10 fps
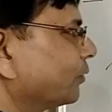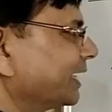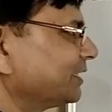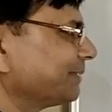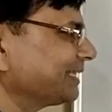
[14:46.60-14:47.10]

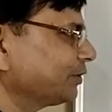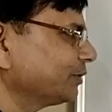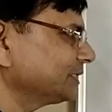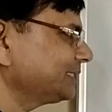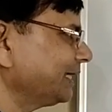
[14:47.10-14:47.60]
What is
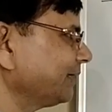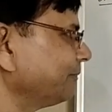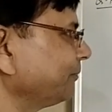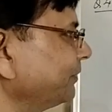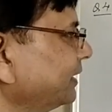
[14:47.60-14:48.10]
Pythagoras
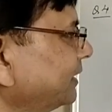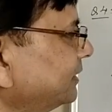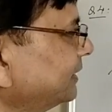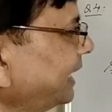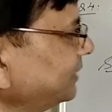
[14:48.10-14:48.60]
theorem?
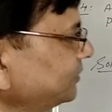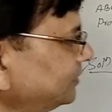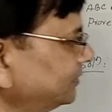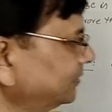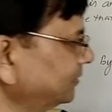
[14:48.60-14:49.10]
That
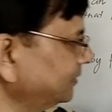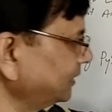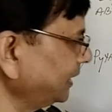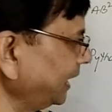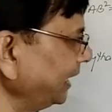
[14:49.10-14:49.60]

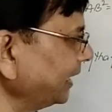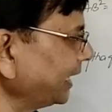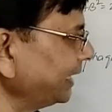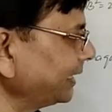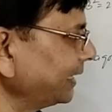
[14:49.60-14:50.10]
in
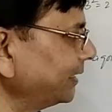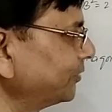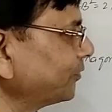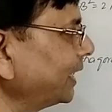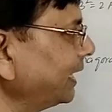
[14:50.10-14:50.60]
right
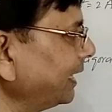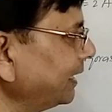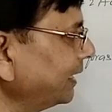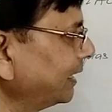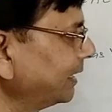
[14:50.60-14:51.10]
angle
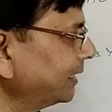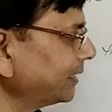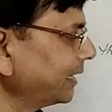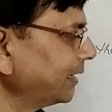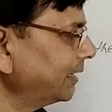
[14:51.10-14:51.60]

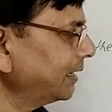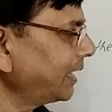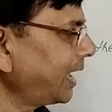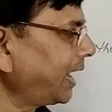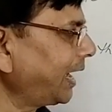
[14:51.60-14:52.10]

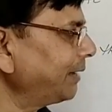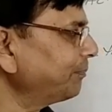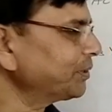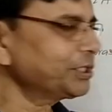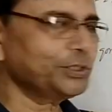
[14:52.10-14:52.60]
triangle
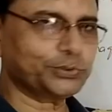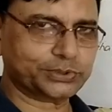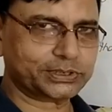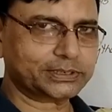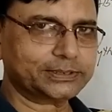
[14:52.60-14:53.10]

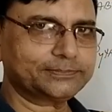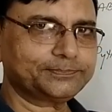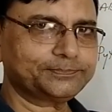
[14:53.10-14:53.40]
hypotenuse.